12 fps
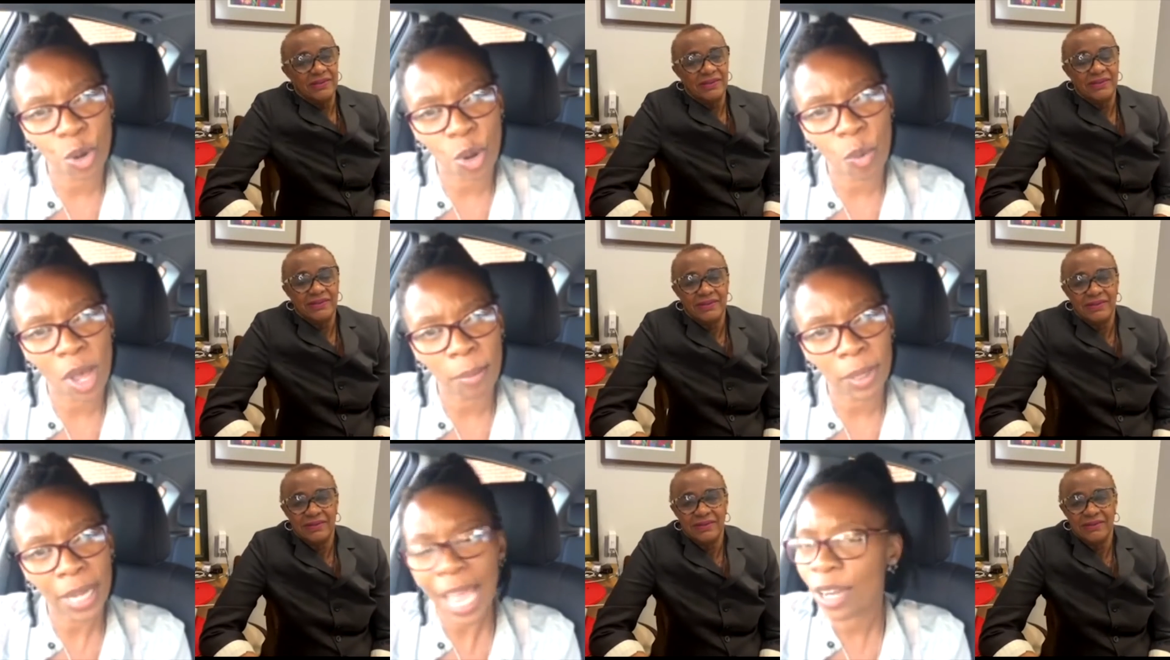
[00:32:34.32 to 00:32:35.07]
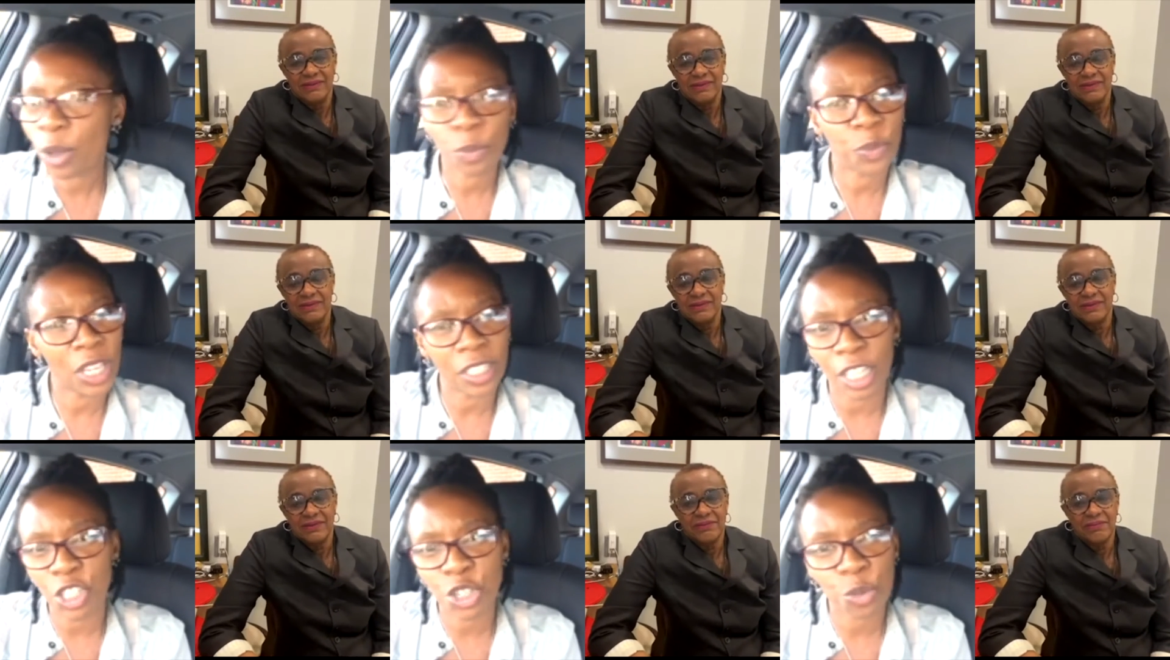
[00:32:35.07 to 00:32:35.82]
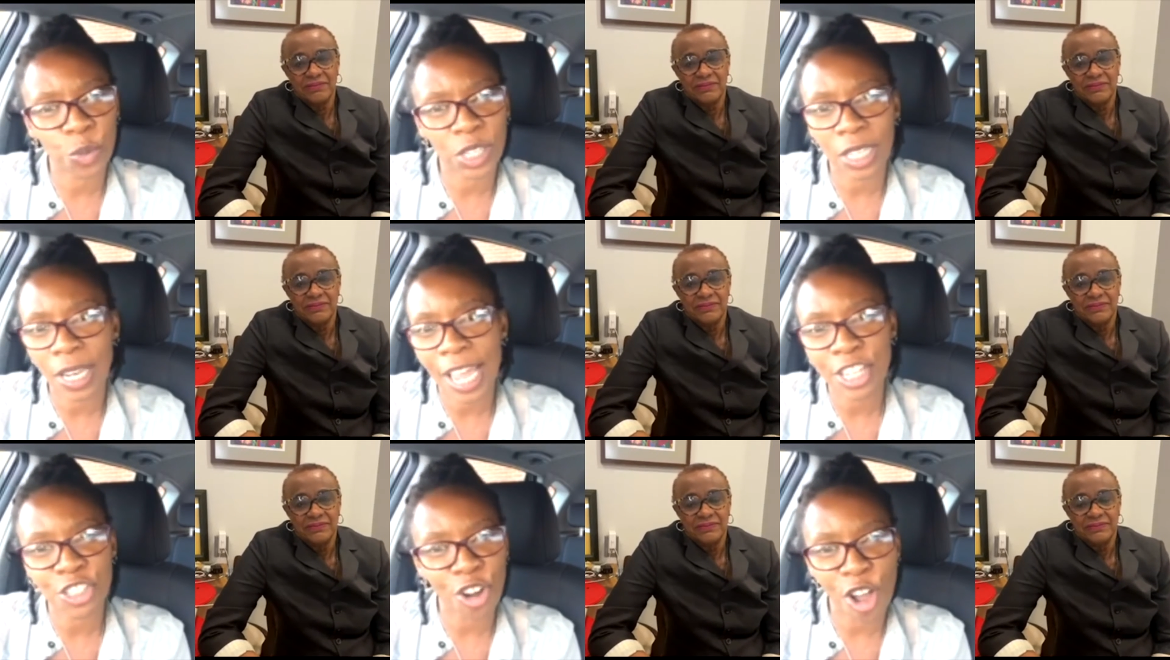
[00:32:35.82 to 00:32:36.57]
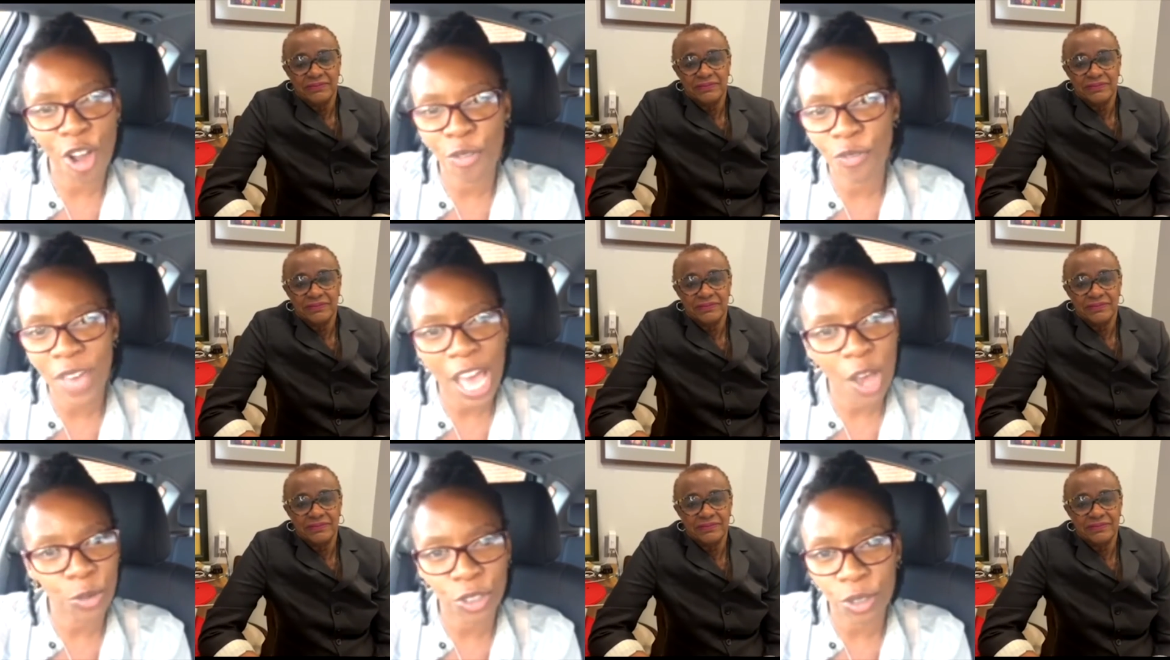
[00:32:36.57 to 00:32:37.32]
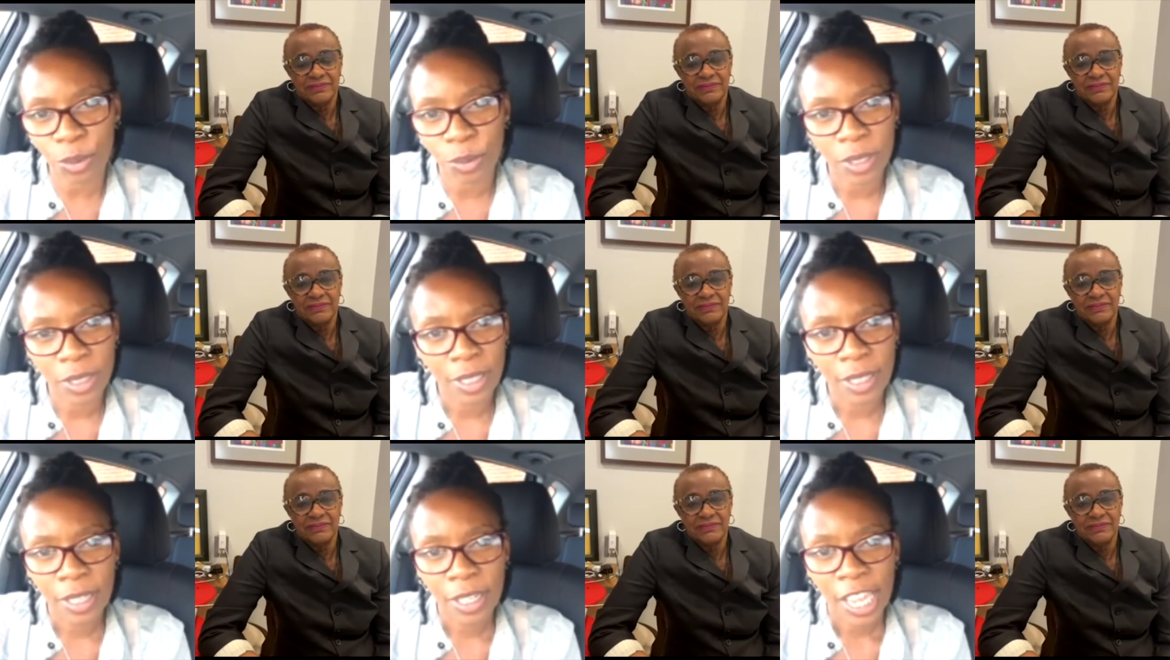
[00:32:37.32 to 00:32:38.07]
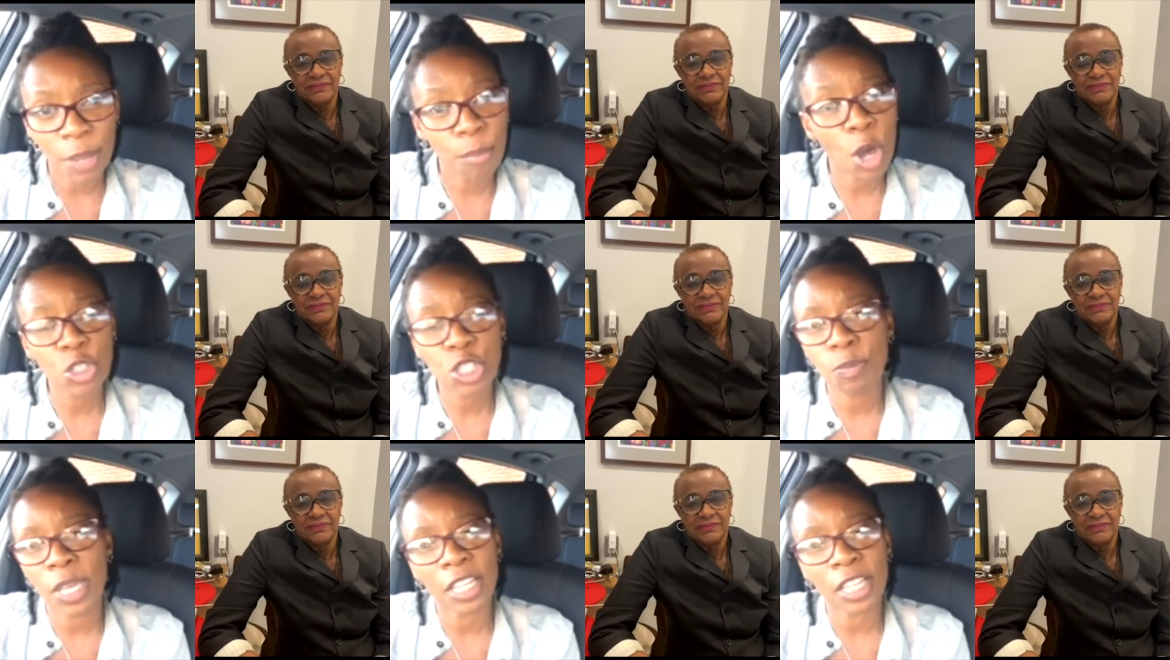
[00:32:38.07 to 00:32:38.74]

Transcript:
Speaker 1: that is to a woman? I don't think that you realize your own value.